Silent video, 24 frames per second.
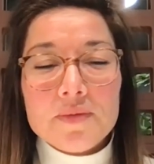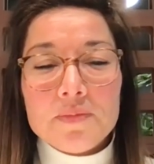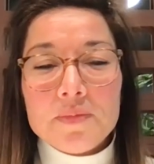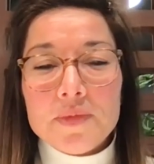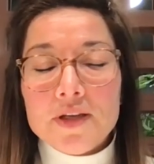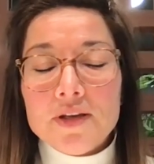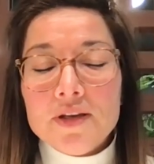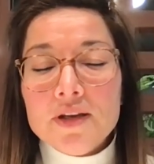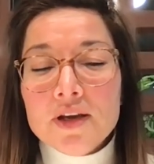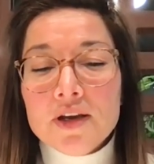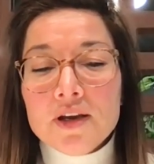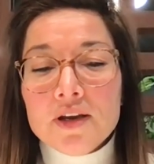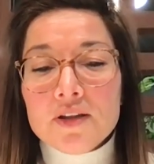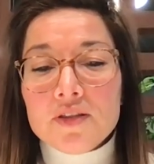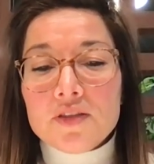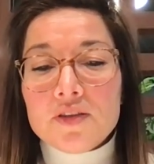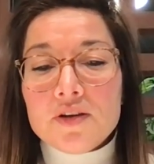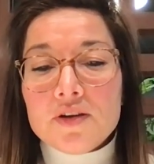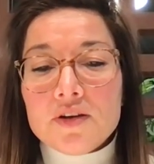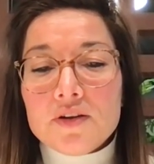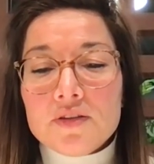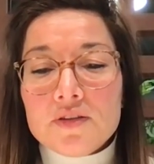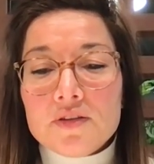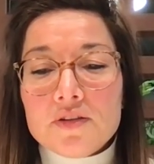I mean,
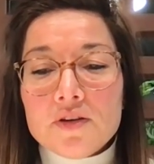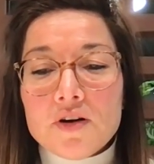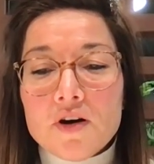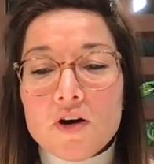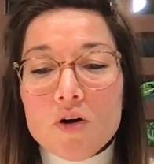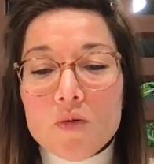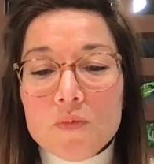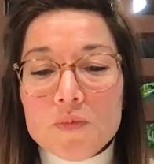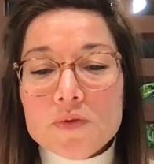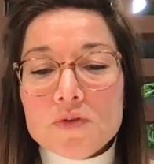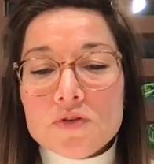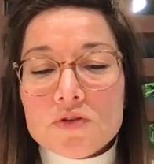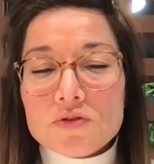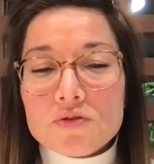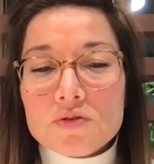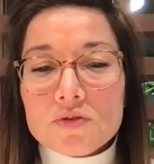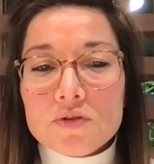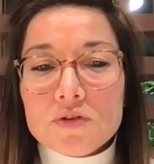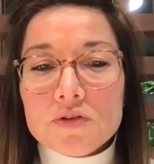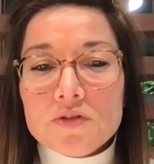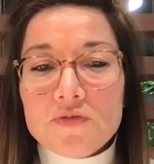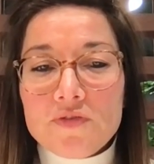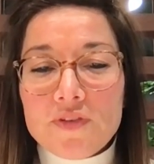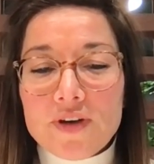the the open
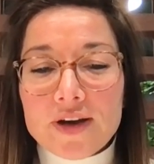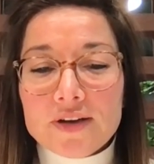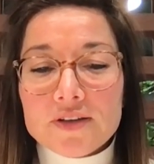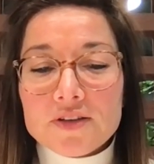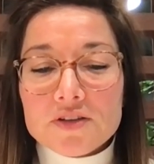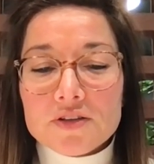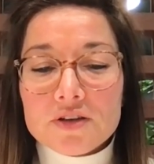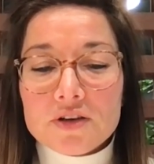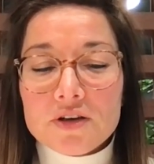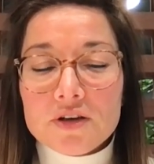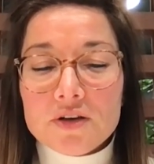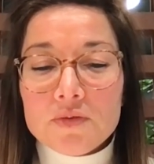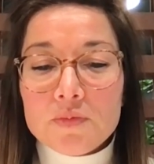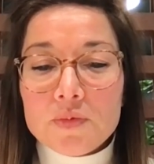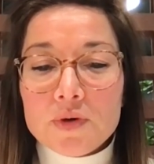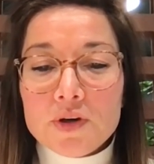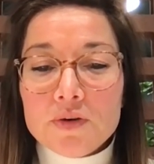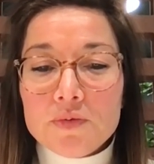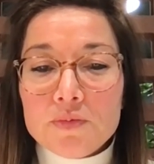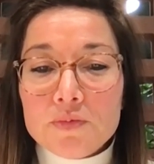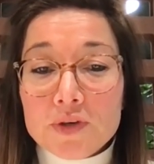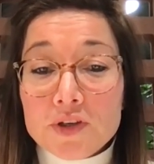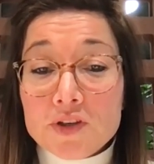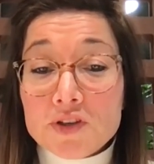source factor
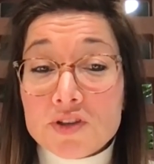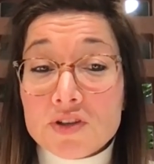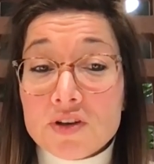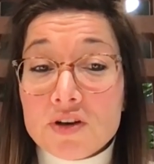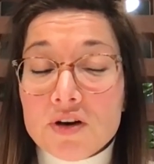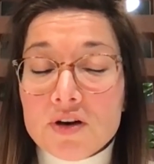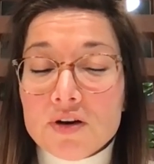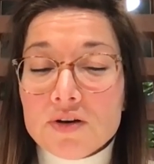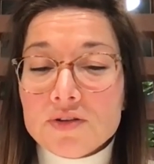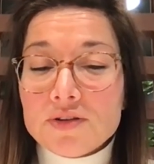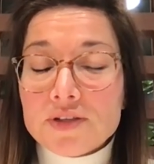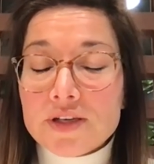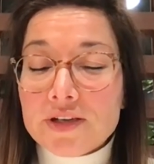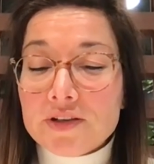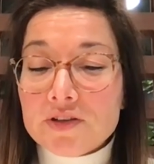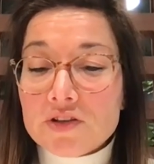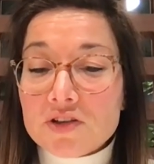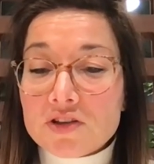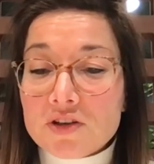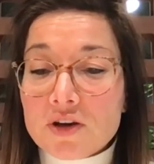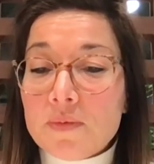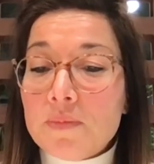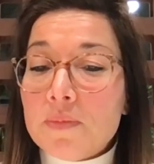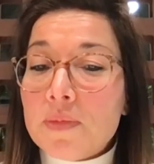will result in
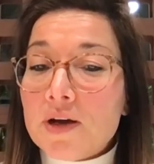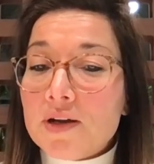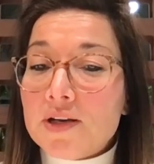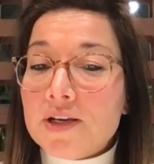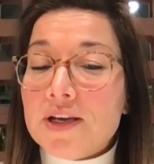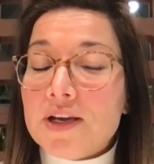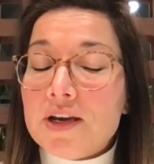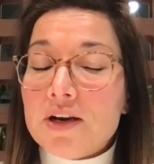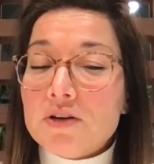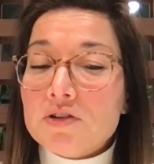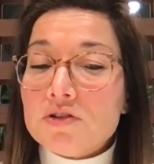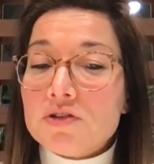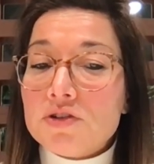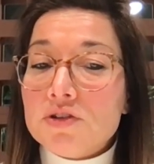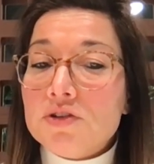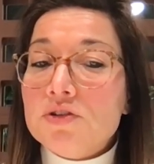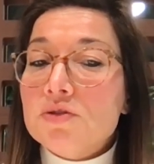somebody else